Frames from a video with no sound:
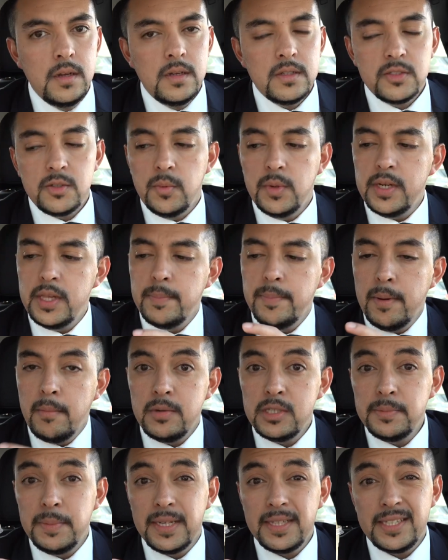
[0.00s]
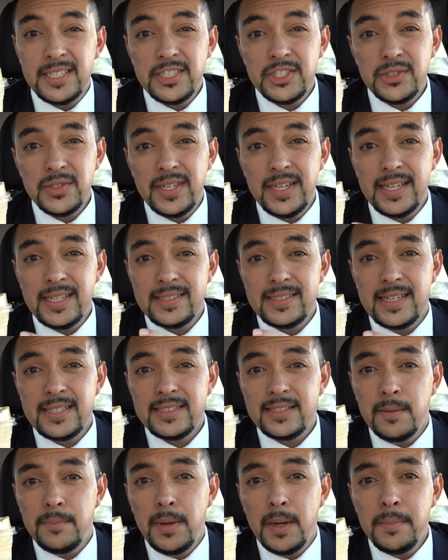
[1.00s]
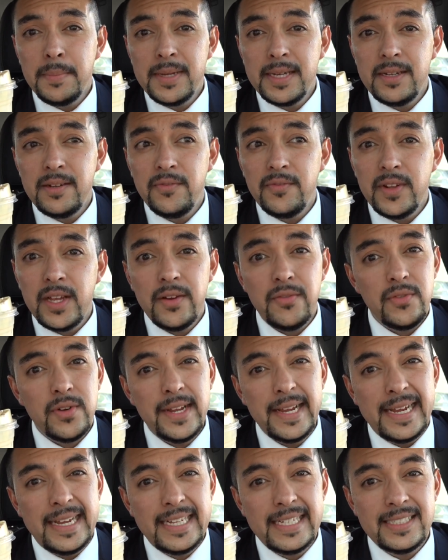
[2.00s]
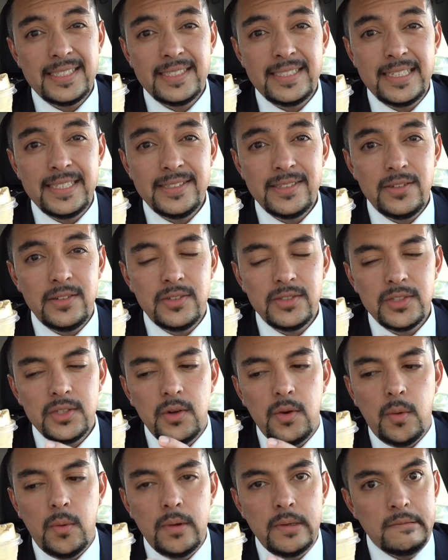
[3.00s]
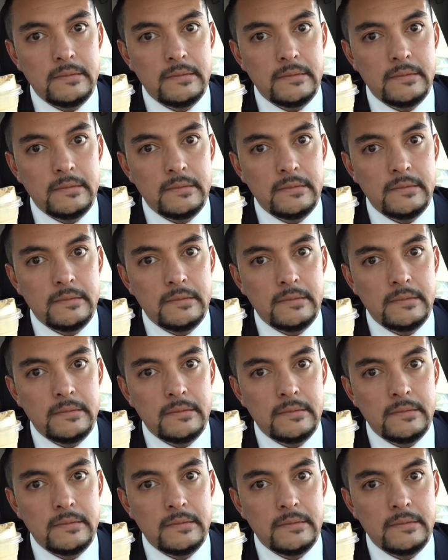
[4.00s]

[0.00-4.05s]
So one of the bummers about this drink is that the pumpkin flavoring is seasonal, so